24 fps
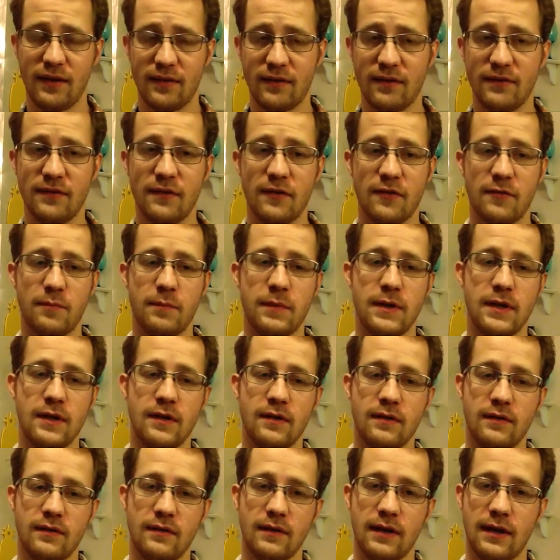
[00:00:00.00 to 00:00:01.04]
in this
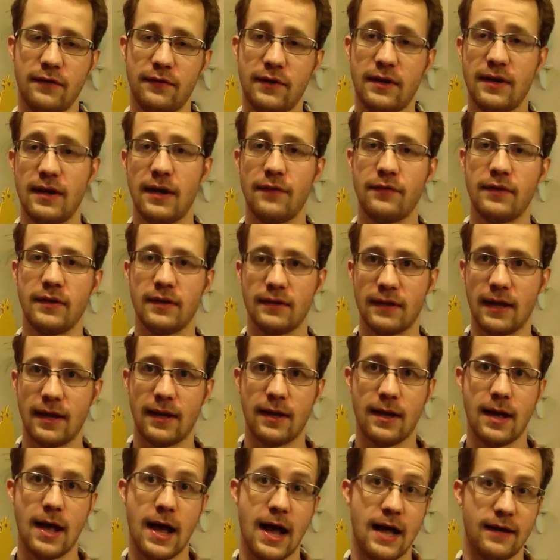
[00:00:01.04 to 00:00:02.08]
beer. Every like
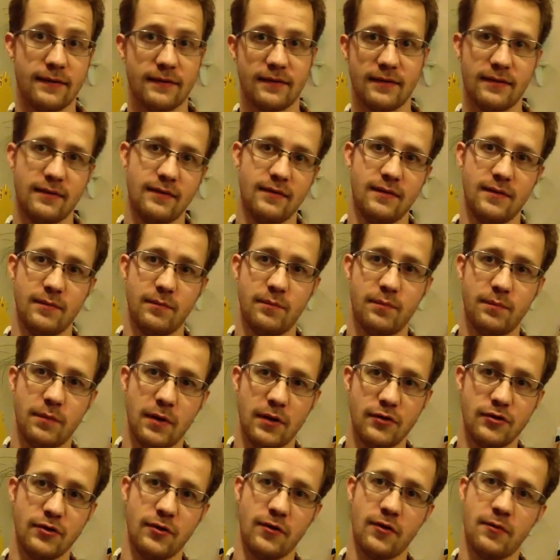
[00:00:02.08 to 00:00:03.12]
hot,
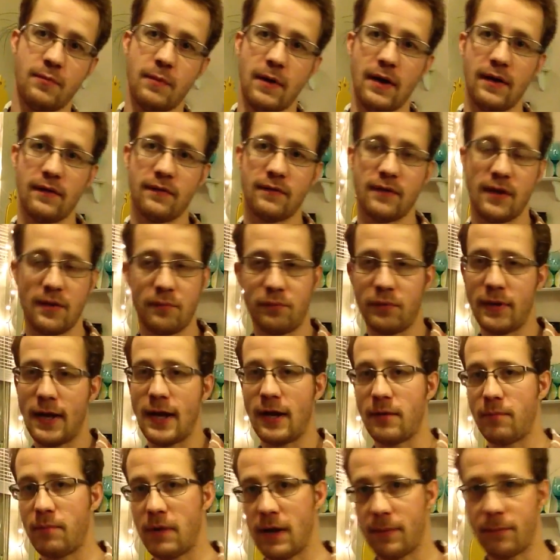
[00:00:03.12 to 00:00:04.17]
pungent spice, like
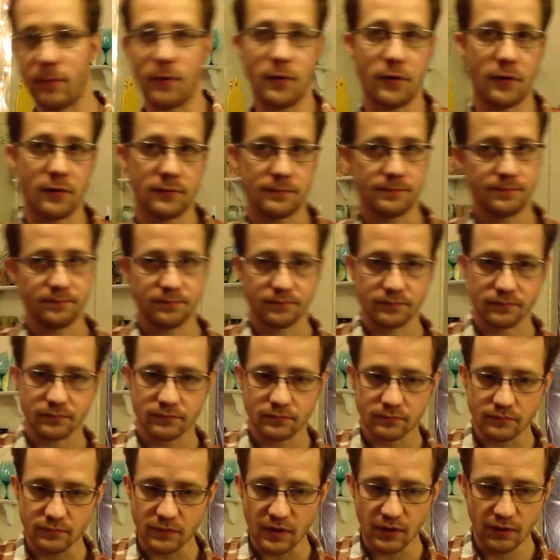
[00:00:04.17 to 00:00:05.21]
black pepper,
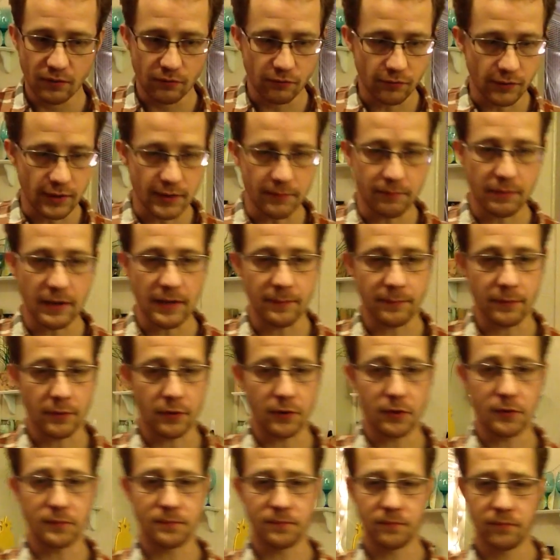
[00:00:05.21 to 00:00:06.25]
green
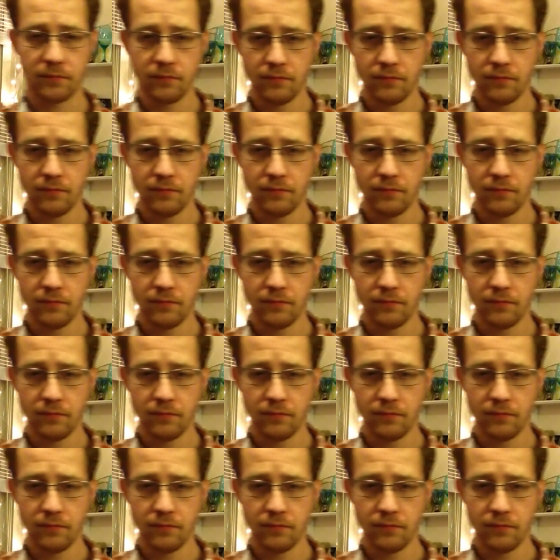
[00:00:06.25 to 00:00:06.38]
pepper.